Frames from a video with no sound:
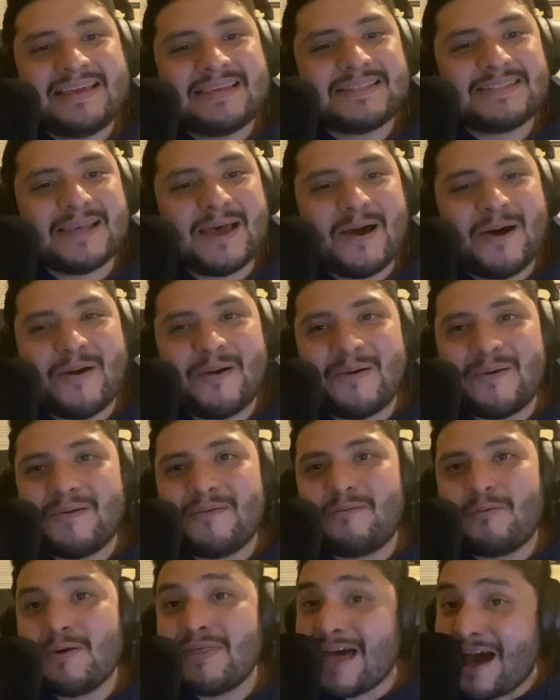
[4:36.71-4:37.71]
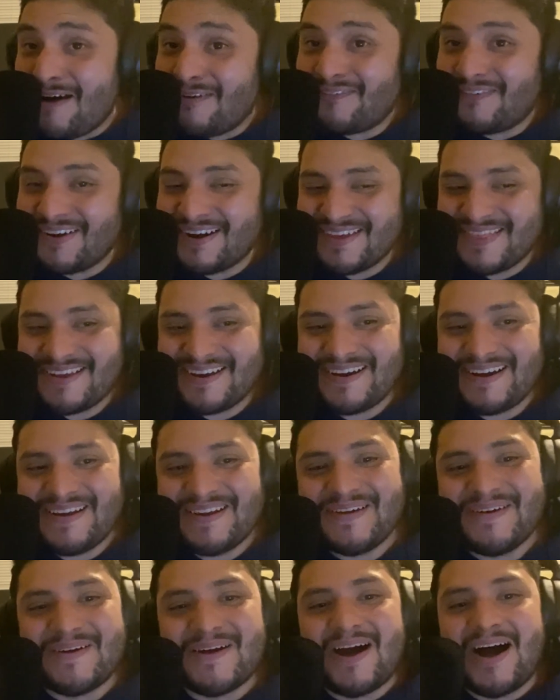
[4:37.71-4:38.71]
So without further
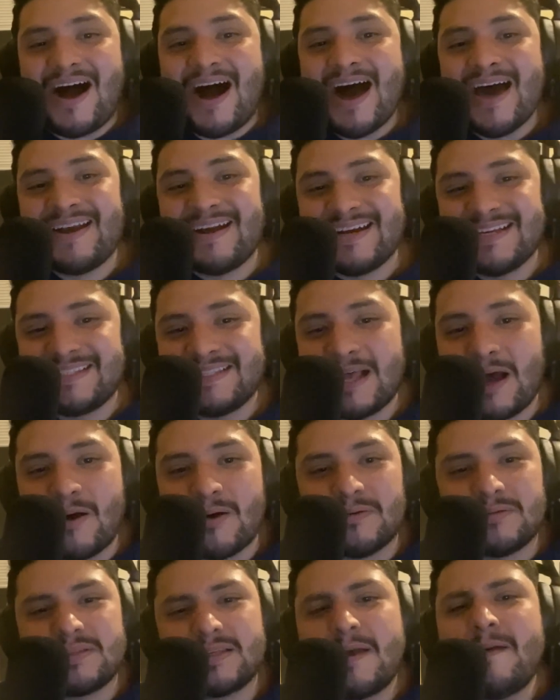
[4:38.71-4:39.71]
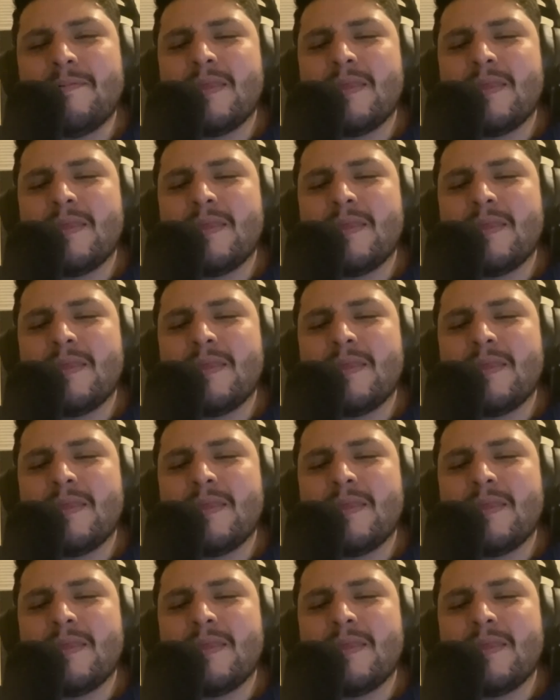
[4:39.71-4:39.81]
ado, Hunter's Notes,